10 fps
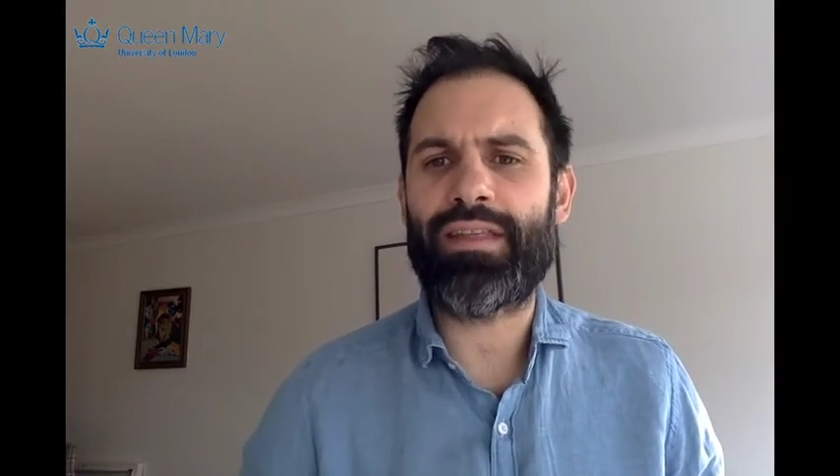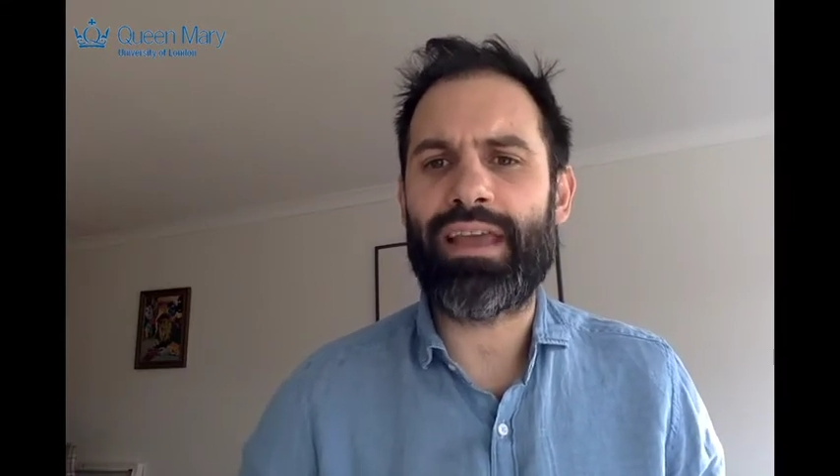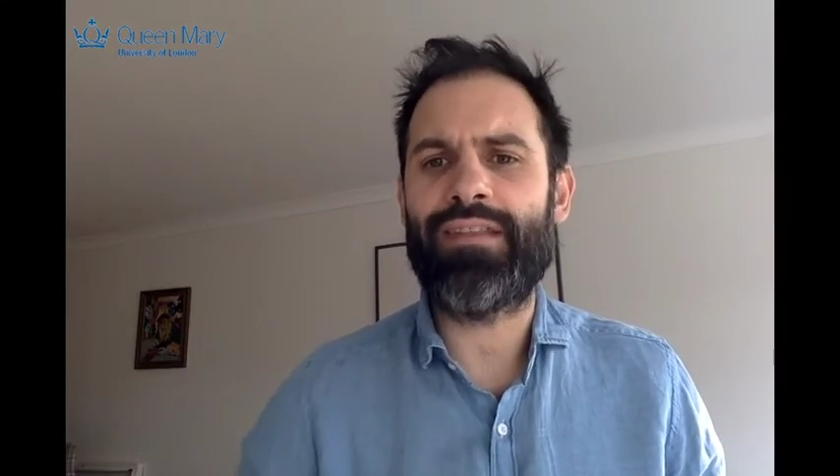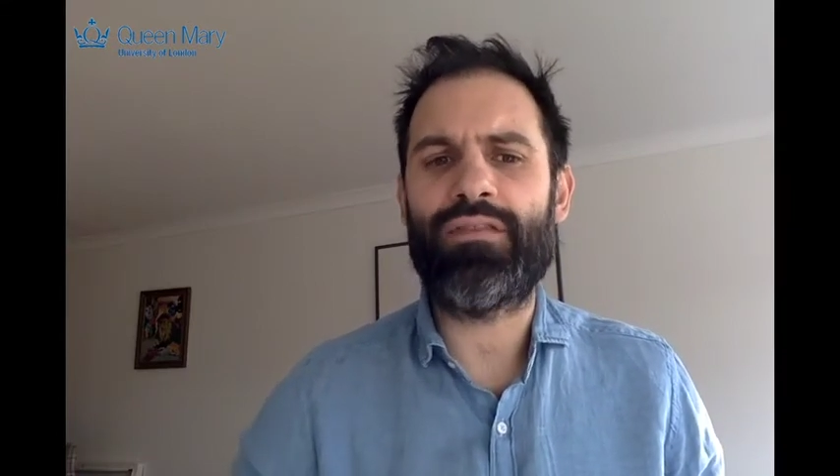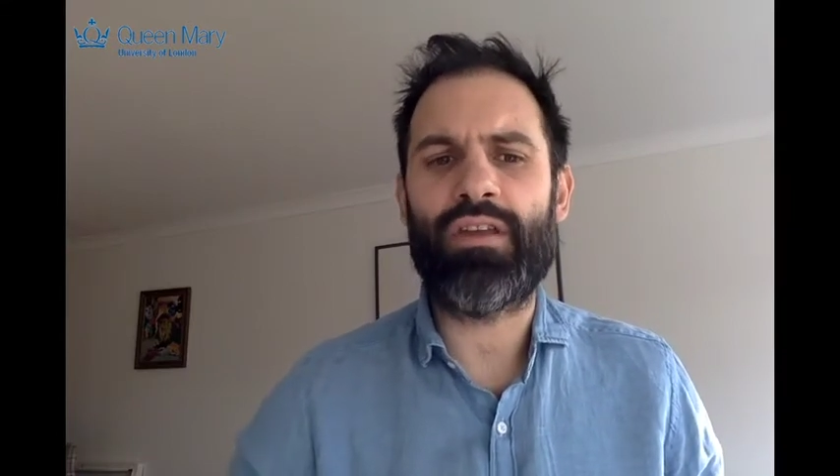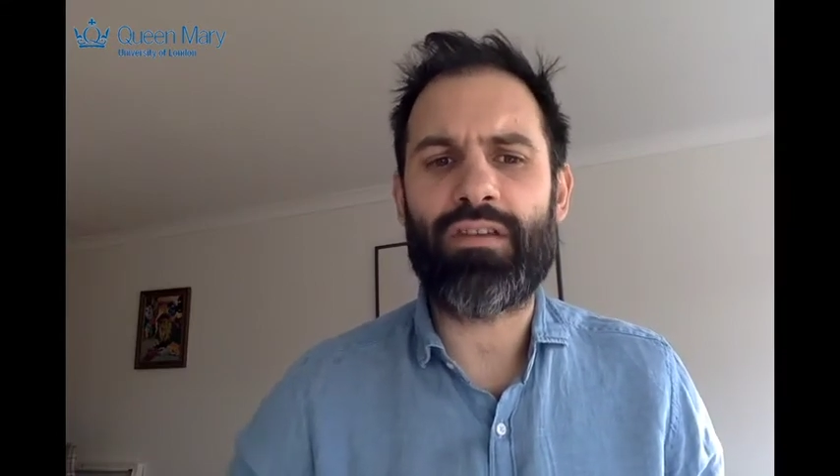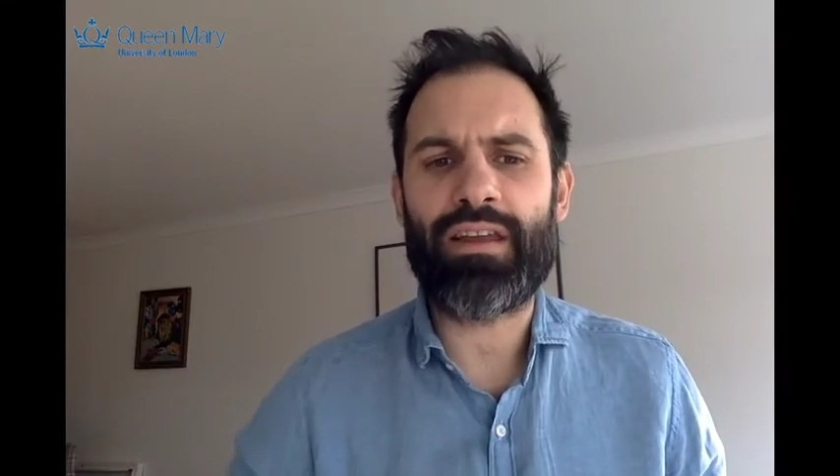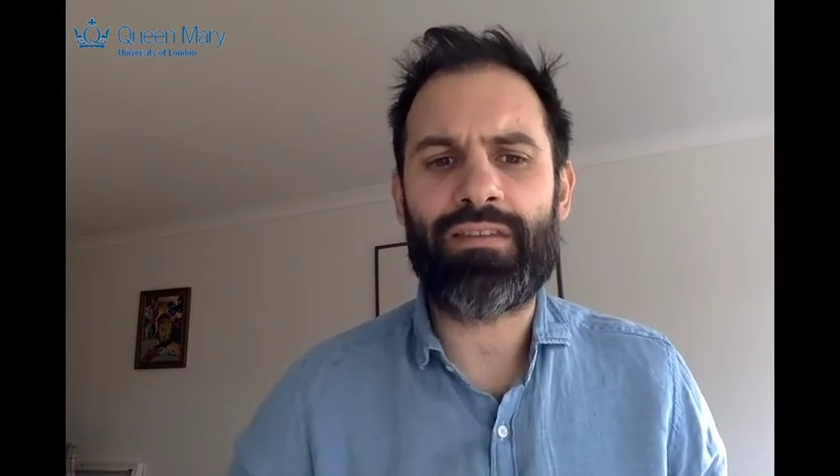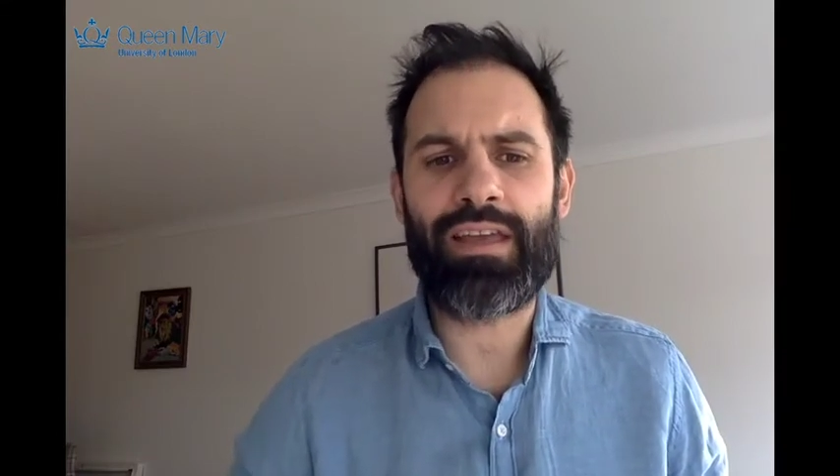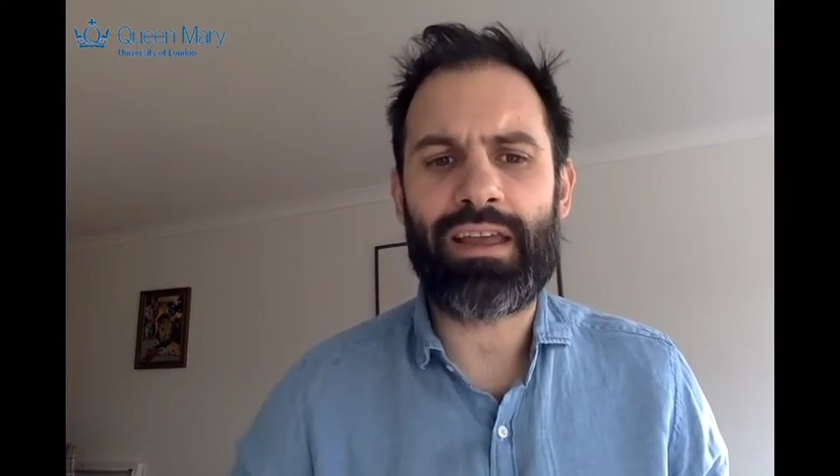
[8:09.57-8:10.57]

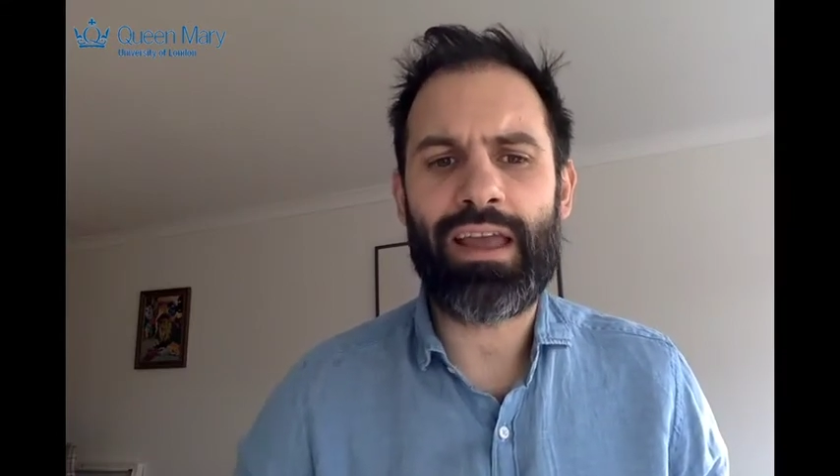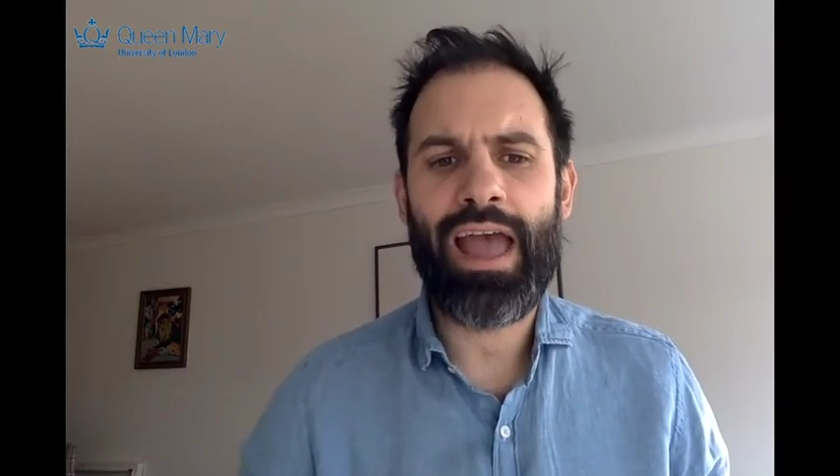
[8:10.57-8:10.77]
individualistic